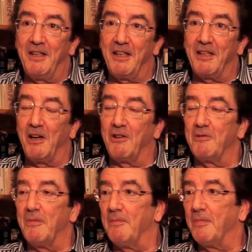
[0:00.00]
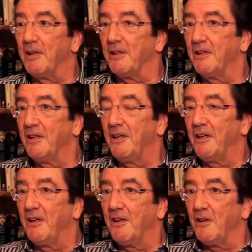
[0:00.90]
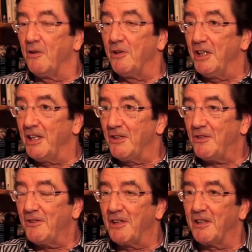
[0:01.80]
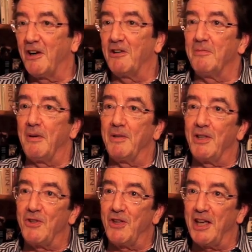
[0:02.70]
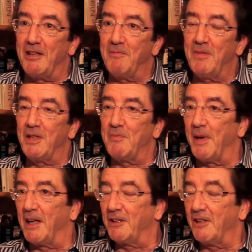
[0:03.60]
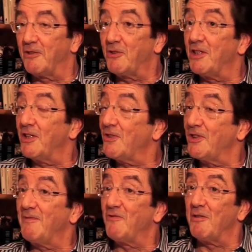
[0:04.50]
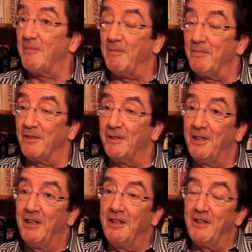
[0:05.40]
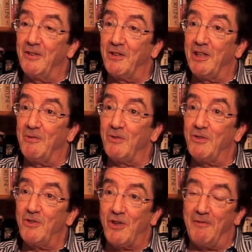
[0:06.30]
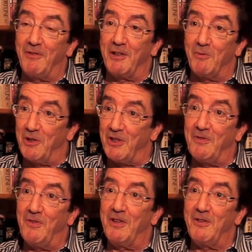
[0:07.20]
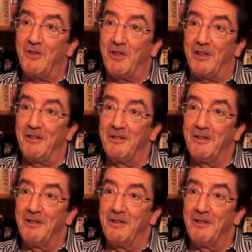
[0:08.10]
He can't remember who he is, he can't remember his name, his background, he doesn't even remember that he was travelling with his fiancée.